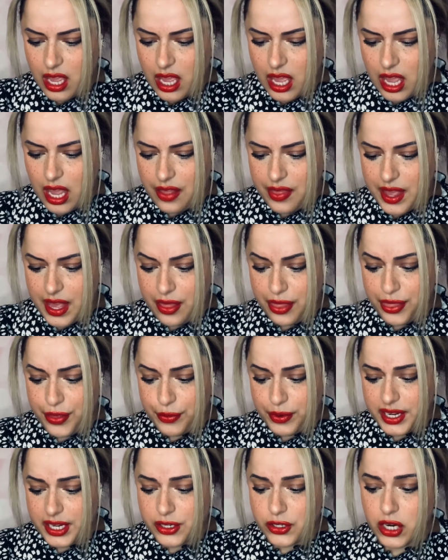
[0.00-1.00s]
And then
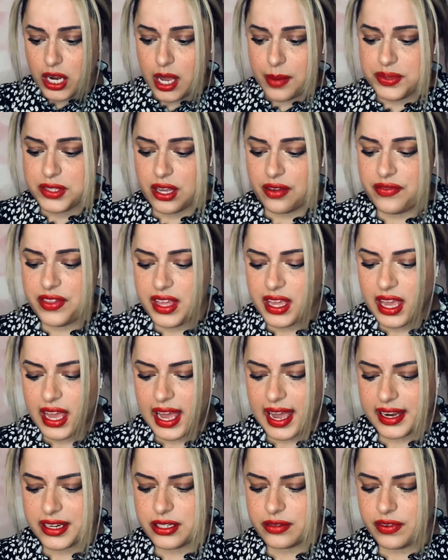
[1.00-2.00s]
3 drops of the
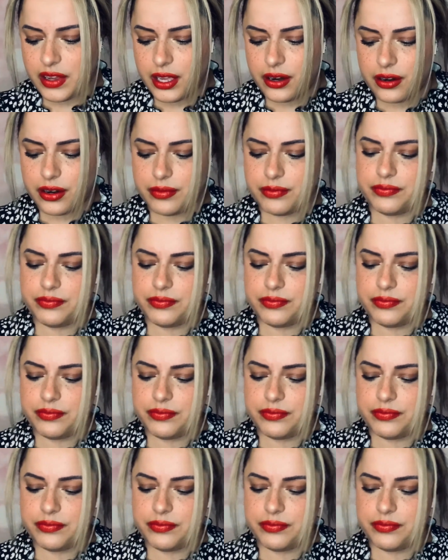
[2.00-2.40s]
activator,